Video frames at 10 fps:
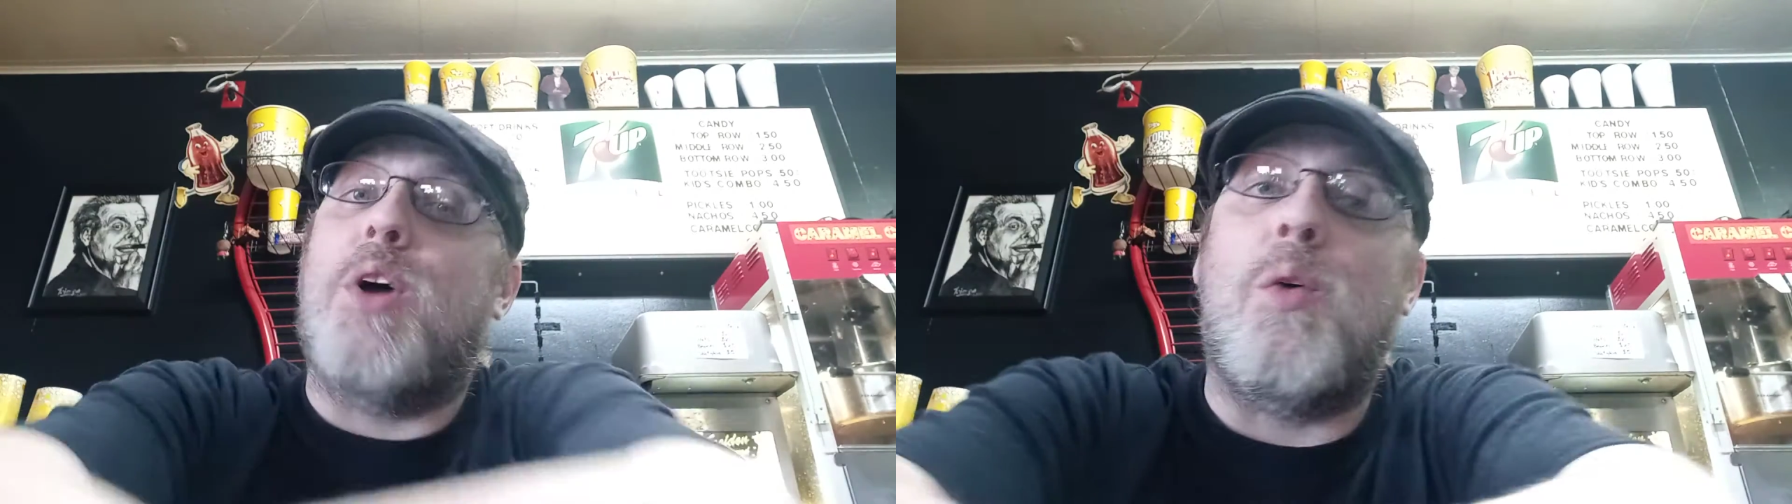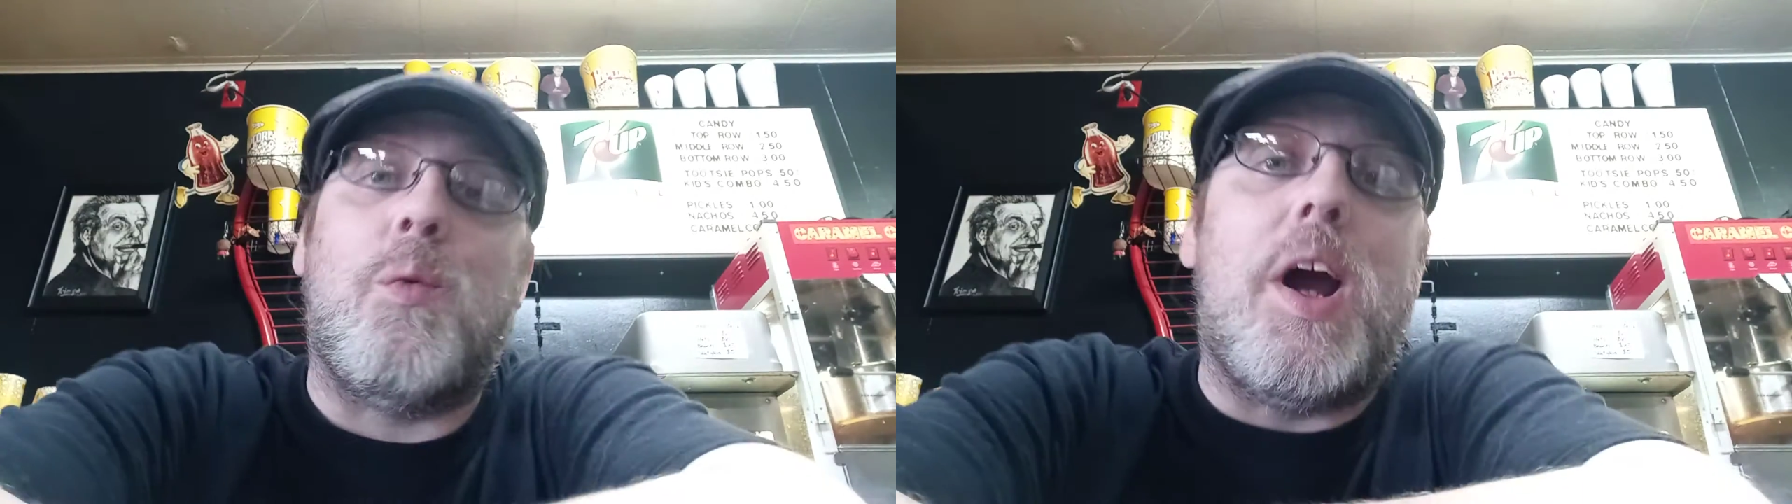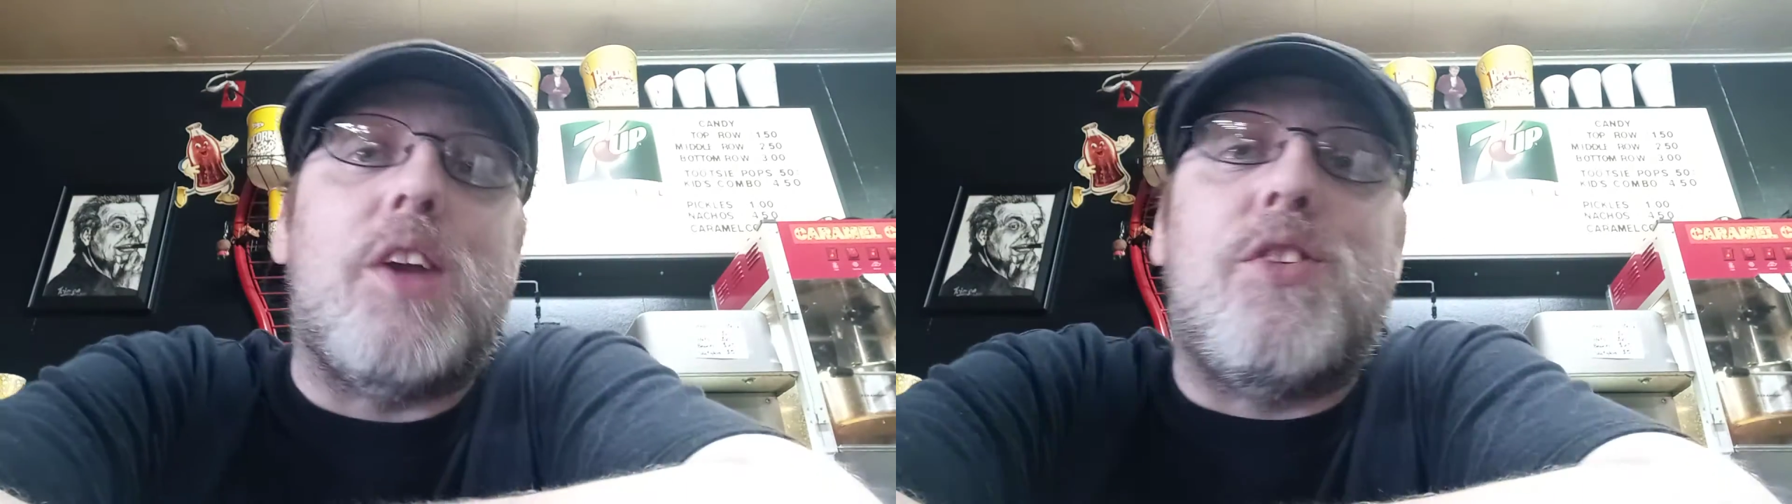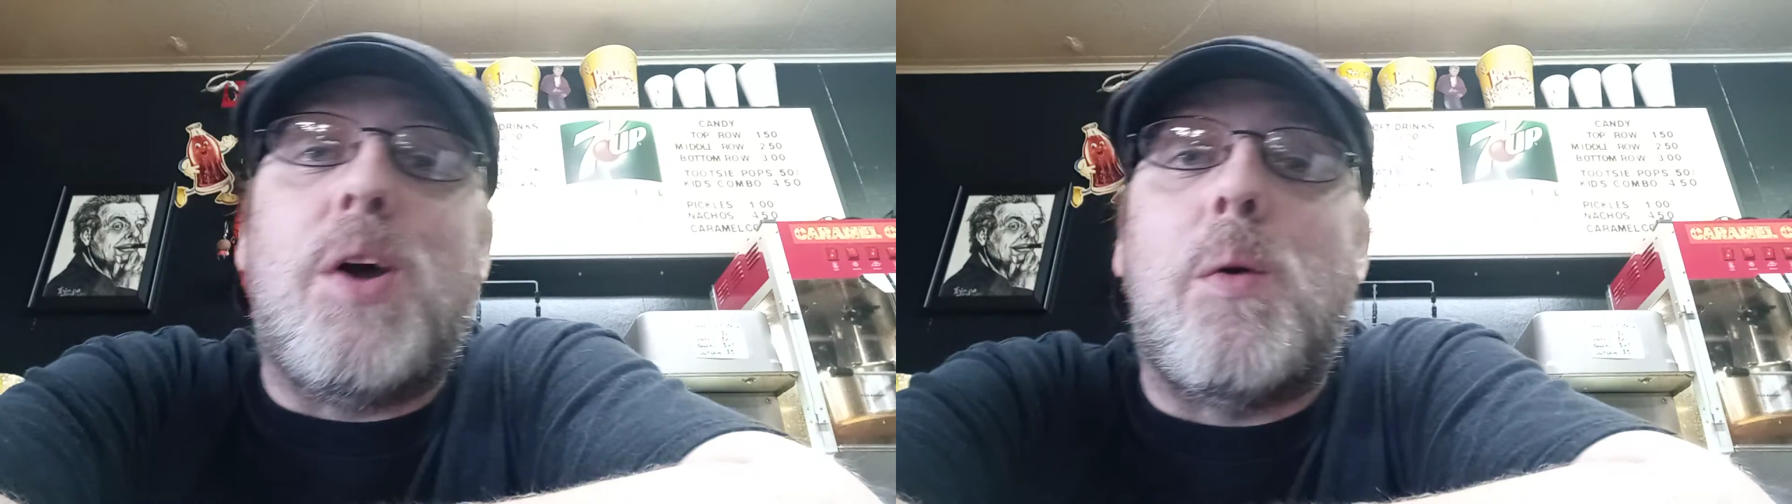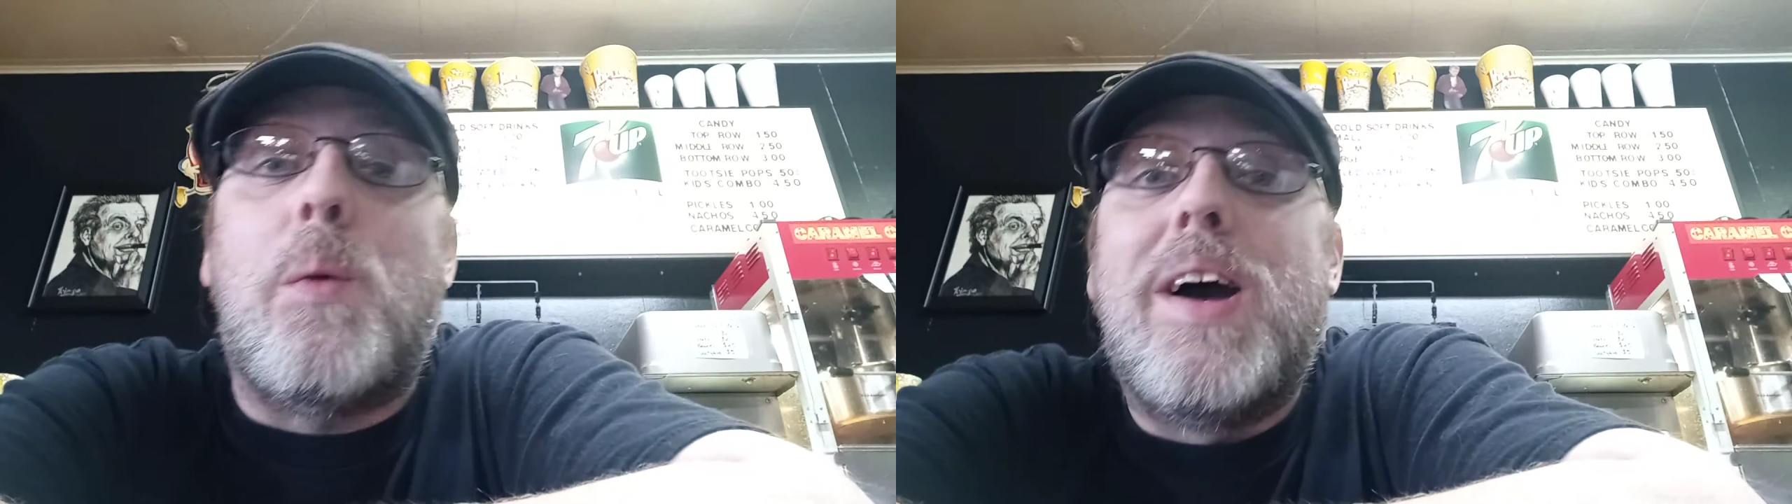Alright,
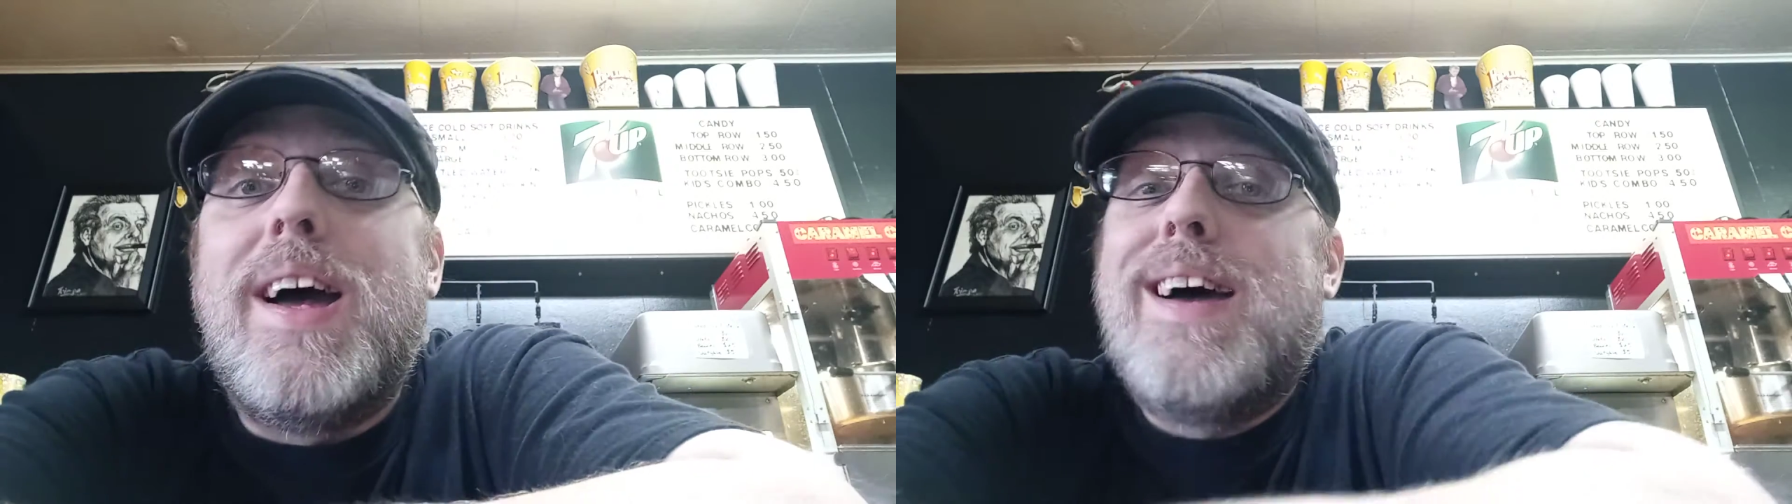so,